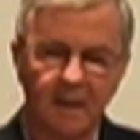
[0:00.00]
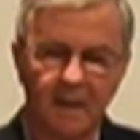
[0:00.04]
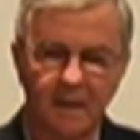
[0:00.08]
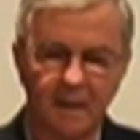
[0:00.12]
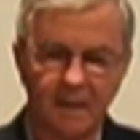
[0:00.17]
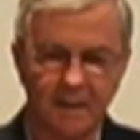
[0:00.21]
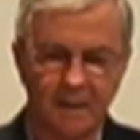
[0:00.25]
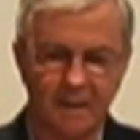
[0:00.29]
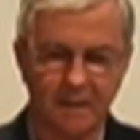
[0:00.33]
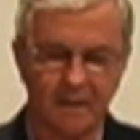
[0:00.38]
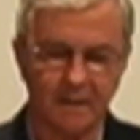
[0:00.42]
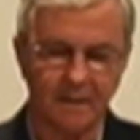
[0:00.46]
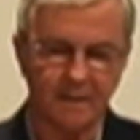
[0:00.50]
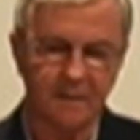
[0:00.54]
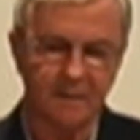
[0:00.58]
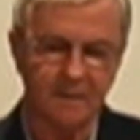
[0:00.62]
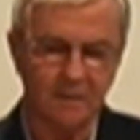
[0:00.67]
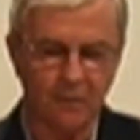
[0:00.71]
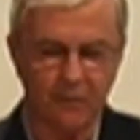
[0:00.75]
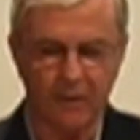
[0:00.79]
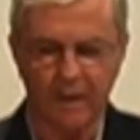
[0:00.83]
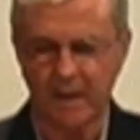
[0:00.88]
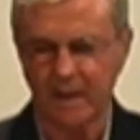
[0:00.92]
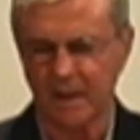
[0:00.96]
And,
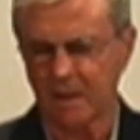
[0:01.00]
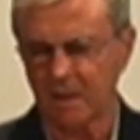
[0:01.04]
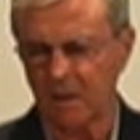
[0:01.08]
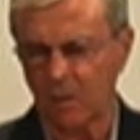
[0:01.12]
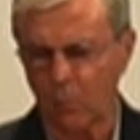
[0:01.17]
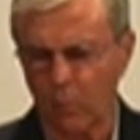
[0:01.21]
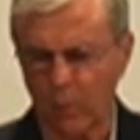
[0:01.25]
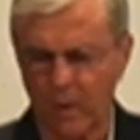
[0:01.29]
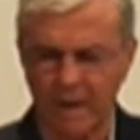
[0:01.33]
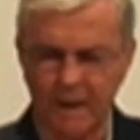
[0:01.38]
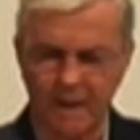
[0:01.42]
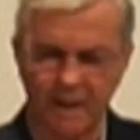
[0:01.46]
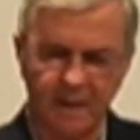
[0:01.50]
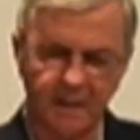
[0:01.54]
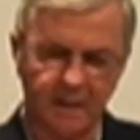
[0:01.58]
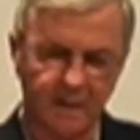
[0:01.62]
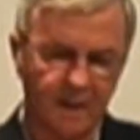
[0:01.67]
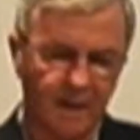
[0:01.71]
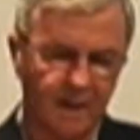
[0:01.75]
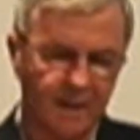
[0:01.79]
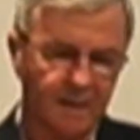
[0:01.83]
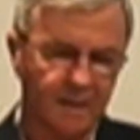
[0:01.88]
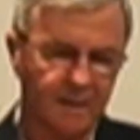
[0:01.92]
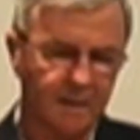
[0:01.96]
I had
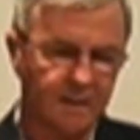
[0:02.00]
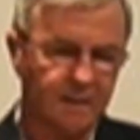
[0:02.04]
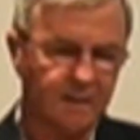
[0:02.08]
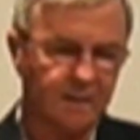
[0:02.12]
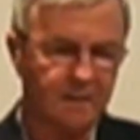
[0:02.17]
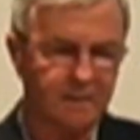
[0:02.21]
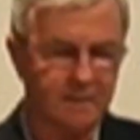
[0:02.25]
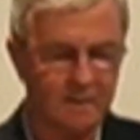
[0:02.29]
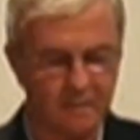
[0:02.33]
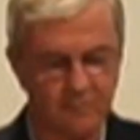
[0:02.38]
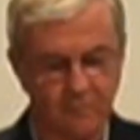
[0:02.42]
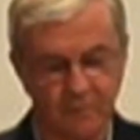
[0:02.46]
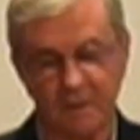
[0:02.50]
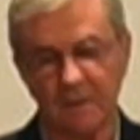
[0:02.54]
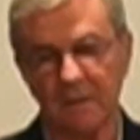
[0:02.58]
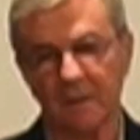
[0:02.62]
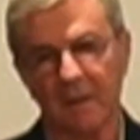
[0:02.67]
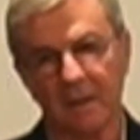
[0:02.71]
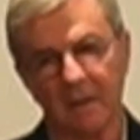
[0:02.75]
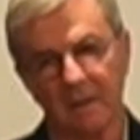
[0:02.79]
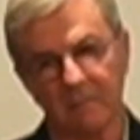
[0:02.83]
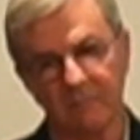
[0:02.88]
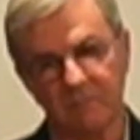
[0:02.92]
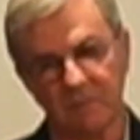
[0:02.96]
Loran, we didn't
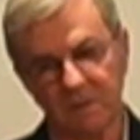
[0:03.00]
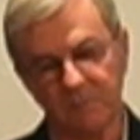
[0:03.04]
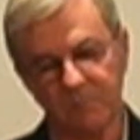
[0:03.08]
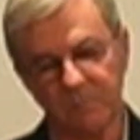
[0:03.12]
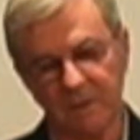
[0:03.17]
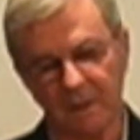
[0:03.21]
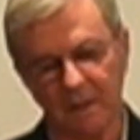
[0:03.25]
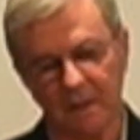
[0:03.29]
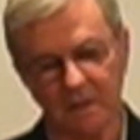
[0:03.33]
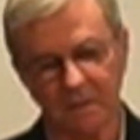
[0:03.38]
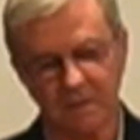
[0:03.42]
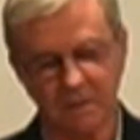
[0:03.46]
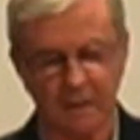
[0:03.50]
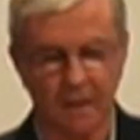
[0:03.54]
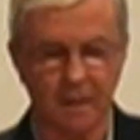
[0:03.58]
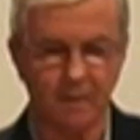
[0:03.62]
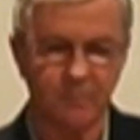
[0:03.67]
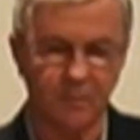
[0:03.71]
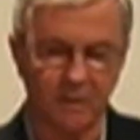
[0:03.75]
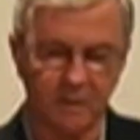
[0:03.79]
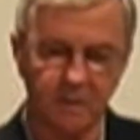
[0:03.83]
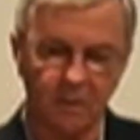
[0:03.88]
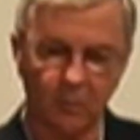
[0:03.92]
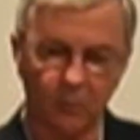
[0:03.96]
have GPS yet,
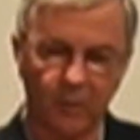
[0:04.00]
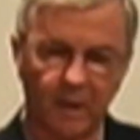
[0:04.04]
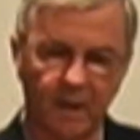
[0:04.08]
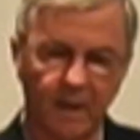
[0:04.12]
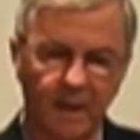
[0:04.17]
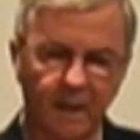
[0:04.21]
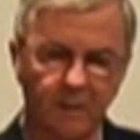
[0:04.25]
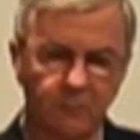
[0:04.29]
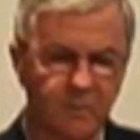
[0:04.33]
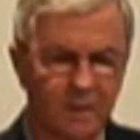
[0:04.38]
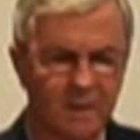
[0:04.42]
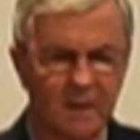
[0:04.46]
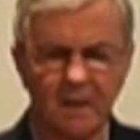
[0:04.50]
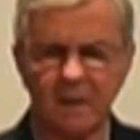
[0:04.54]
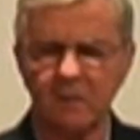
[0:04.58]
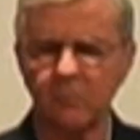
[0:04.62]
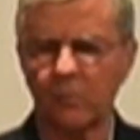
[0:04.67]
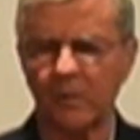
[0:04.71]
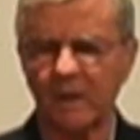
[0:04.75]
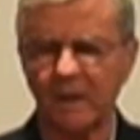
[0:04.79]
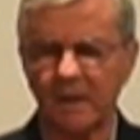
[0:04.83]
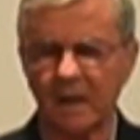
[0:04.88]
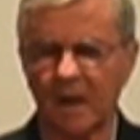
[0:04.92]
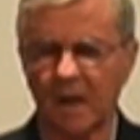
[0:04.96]
but Loran, we had
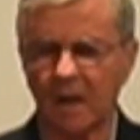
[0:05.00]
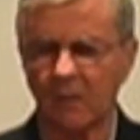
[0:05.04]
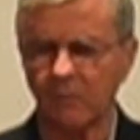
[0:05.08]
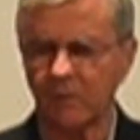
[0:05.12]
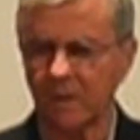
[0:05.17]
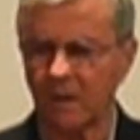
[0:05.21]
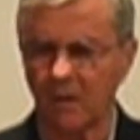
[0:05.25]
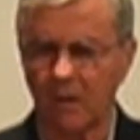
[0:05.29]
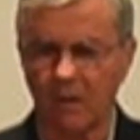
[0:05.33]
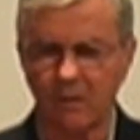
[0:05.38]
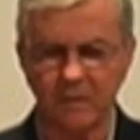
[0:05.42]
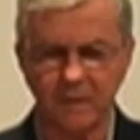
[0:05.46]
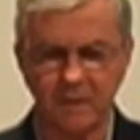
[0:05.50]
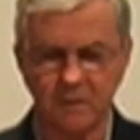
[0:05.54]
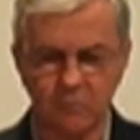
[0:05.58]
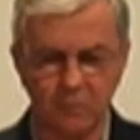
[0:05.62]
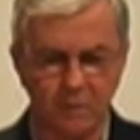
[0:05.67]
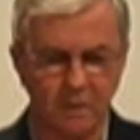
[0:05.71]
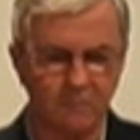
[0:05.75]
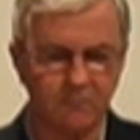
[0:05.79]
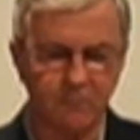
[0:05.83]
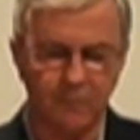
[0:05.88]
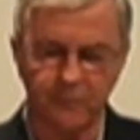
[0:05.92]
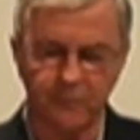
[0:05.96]
radar, we had all these wonderful